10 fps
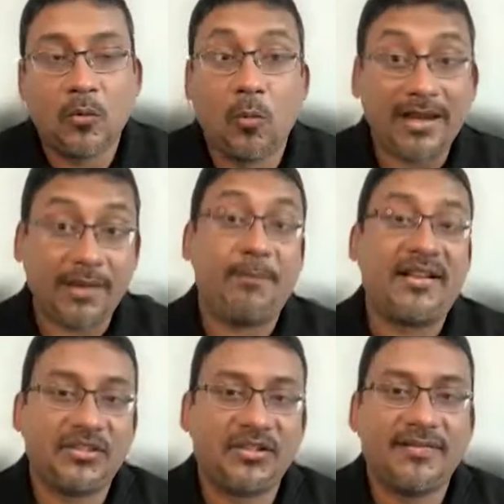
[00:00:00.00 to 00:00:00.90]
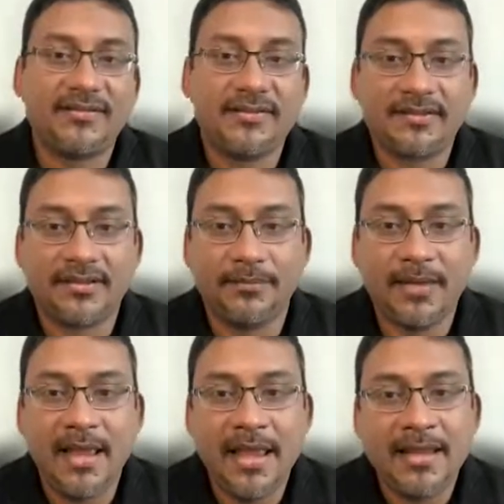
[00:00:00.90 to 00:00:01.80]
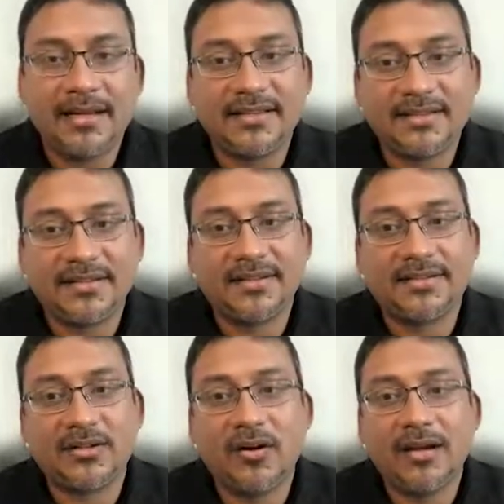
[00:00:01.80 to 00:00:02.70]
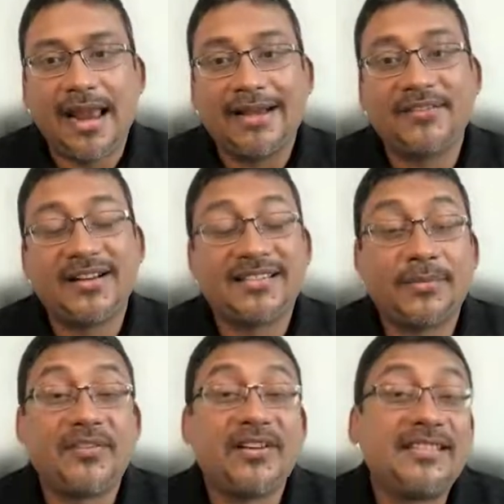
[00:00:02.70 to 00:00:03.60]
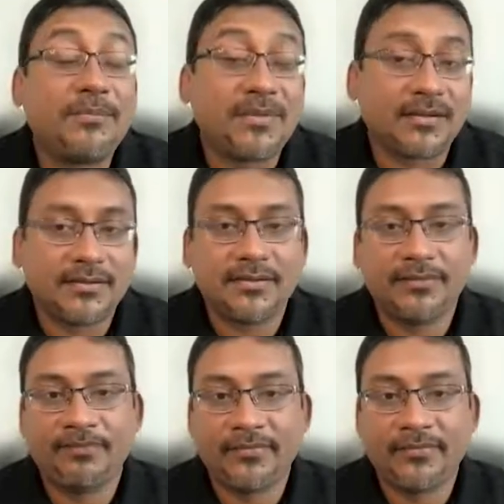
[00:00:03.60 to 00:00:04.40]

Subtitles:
while a message-driven system concentrates on addressable recipients.